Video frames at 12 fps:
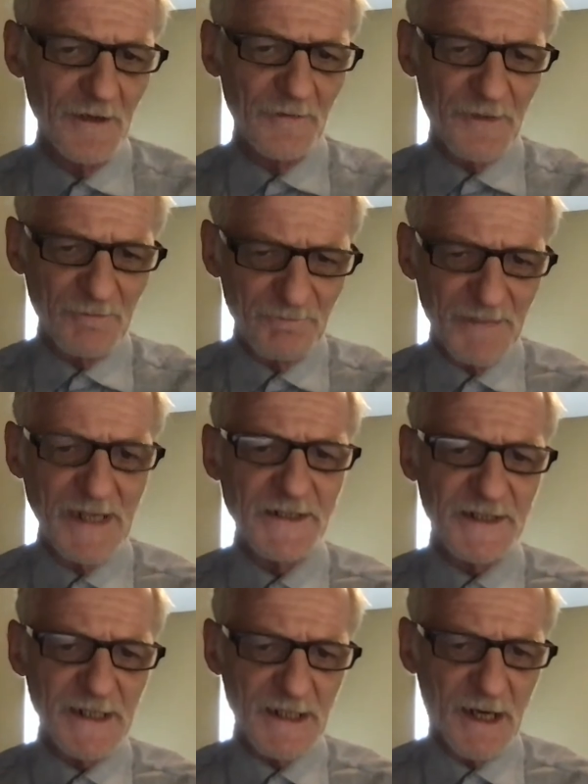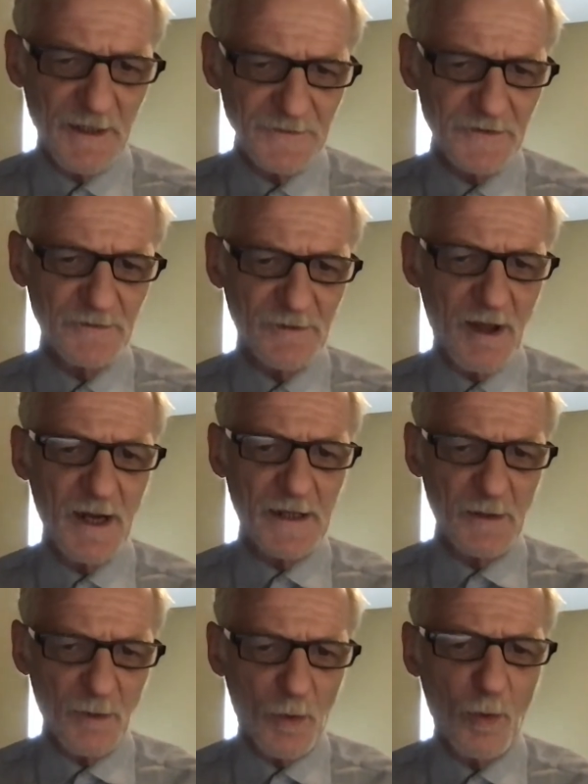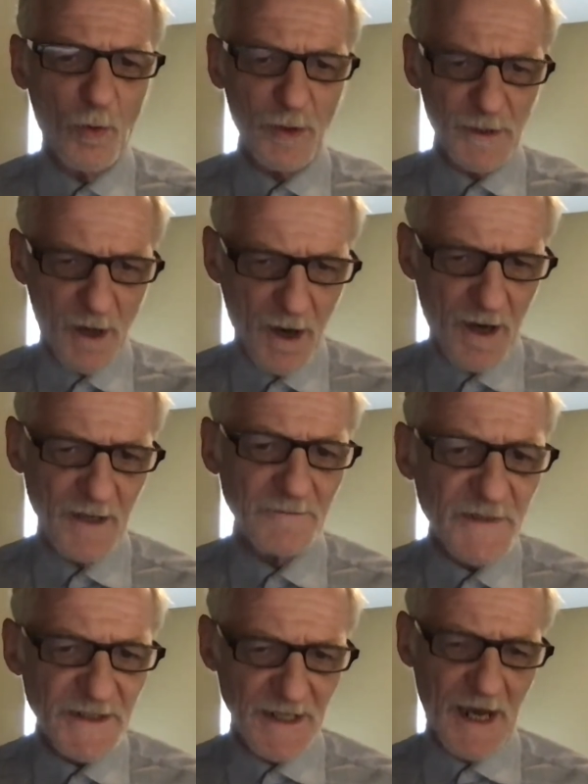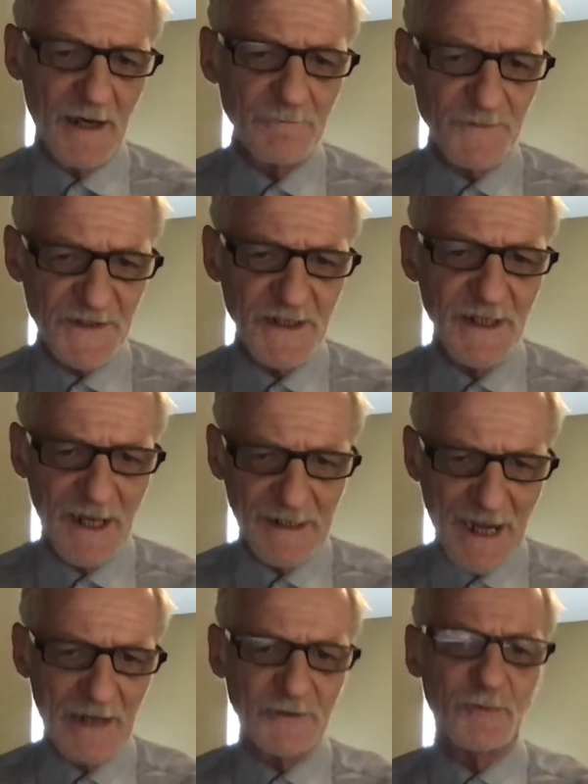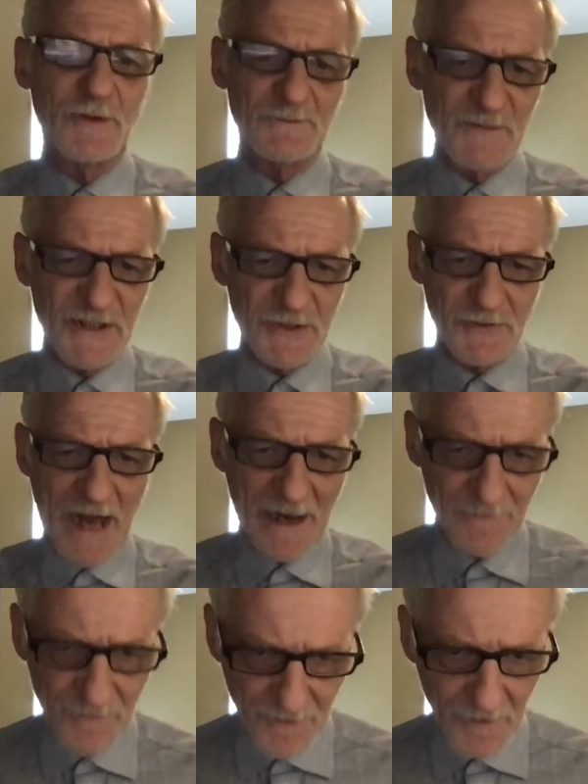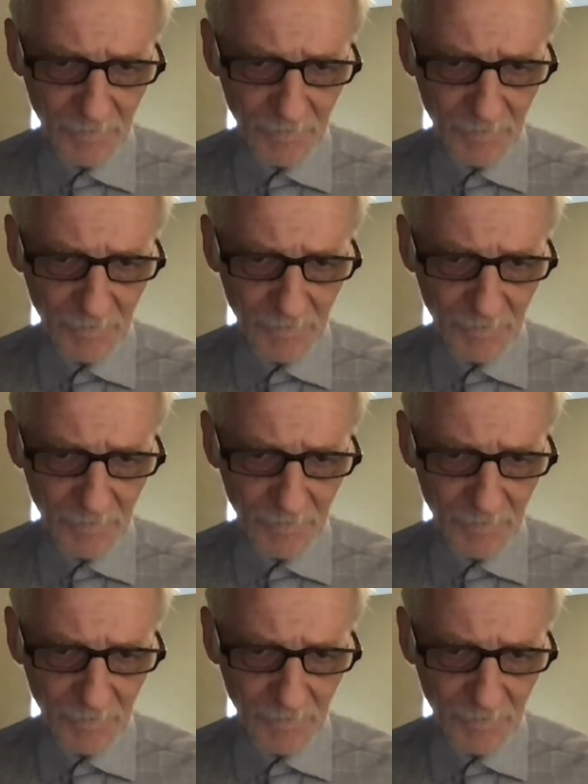the basic underlying core concepts and how to abstract them.